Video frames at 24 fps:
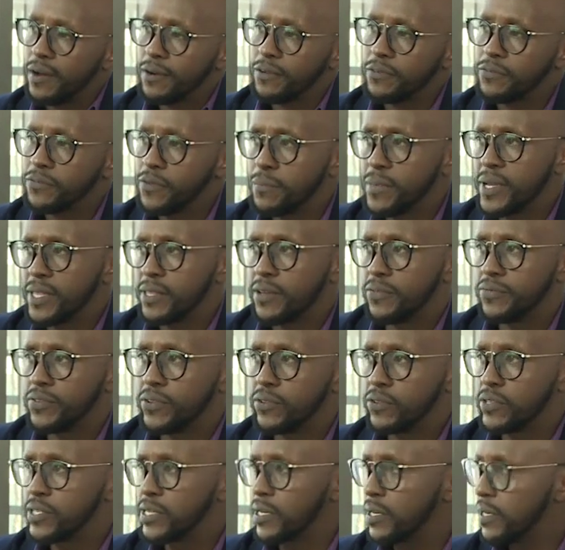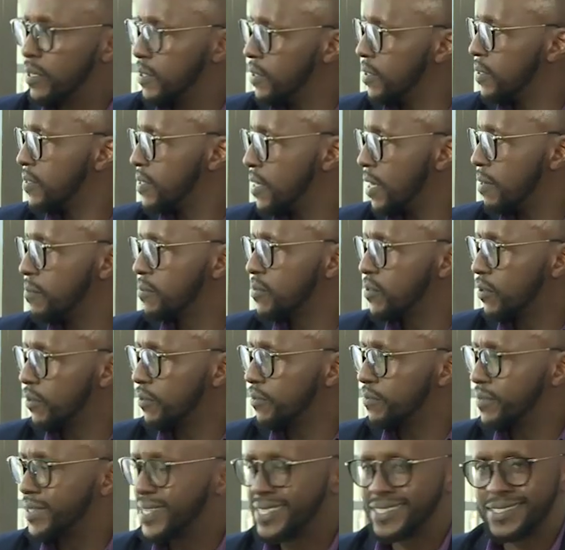For me, the future in terms
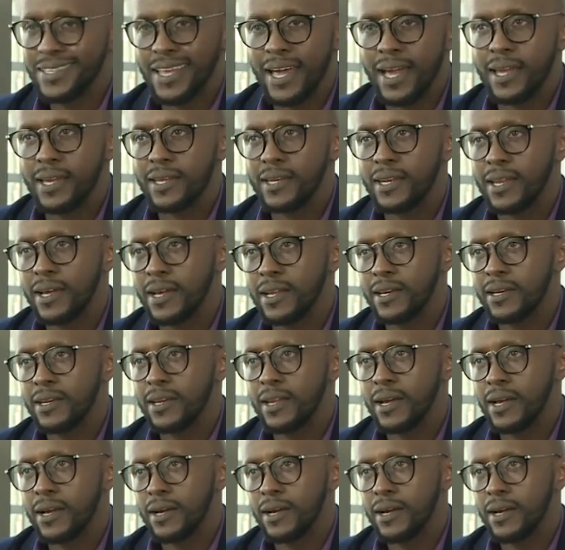of design and